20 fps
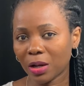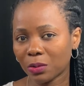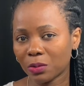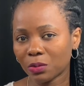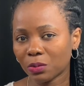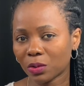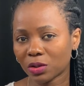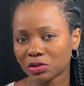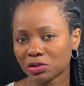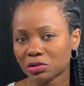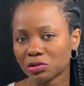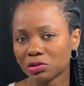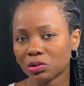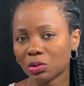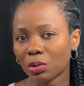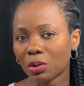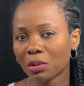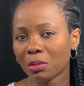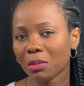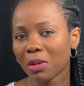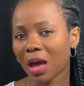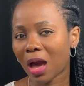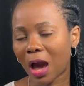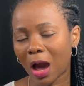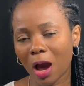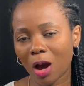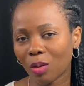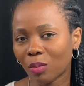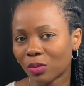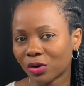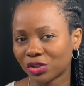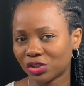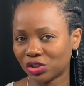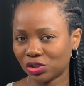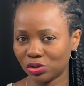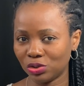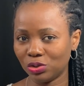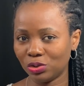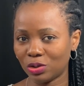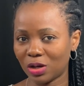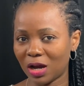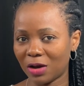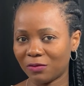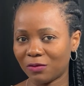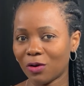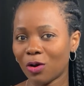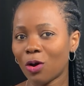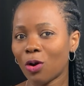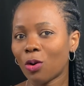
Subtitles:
will want to know how much do you have,